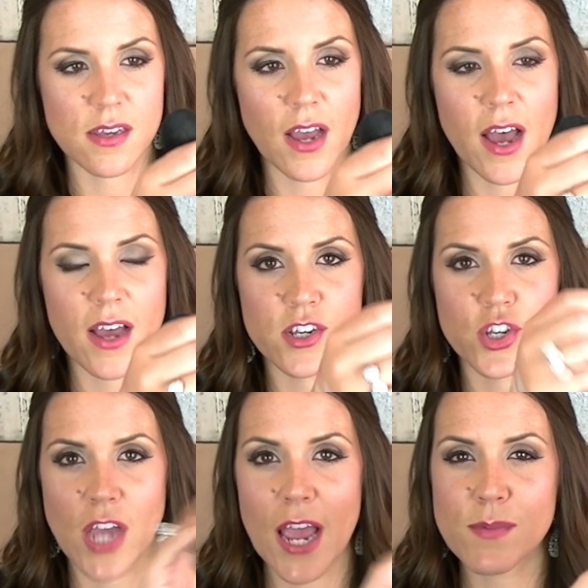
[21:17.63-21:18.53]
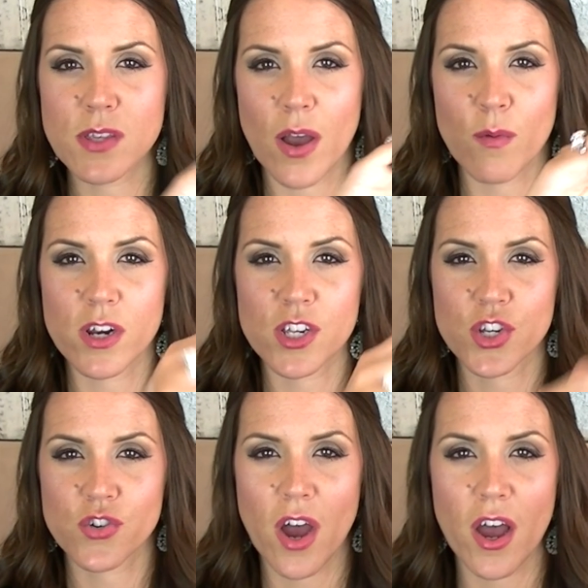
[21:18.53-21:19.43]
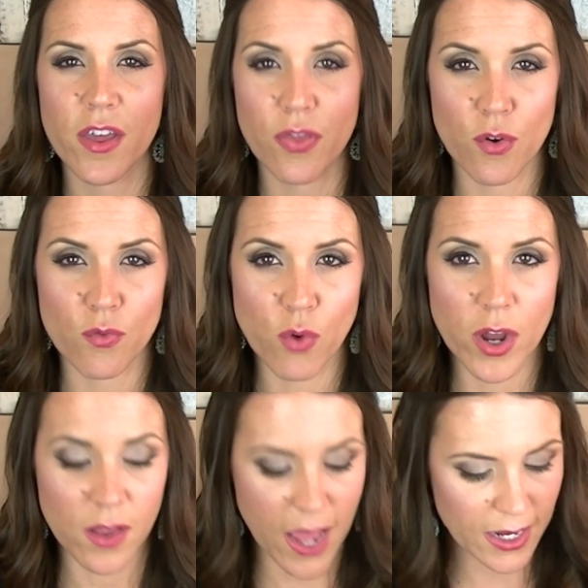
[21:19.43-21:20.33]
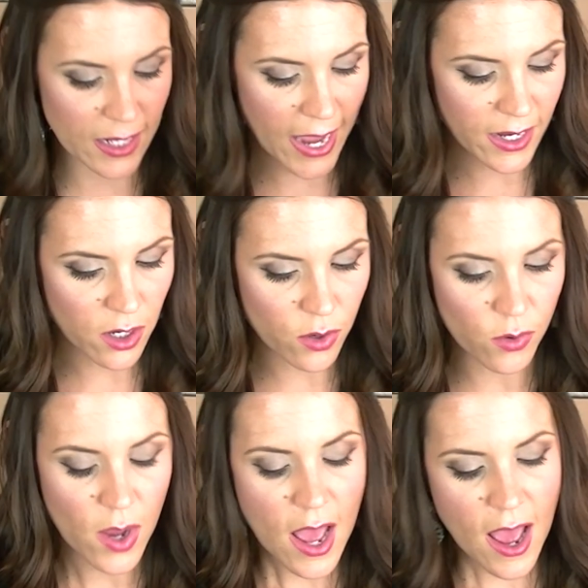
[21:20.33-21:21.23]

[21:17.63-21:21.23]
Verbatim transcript: uh, shape so I wanted to try the Royal and Langnickel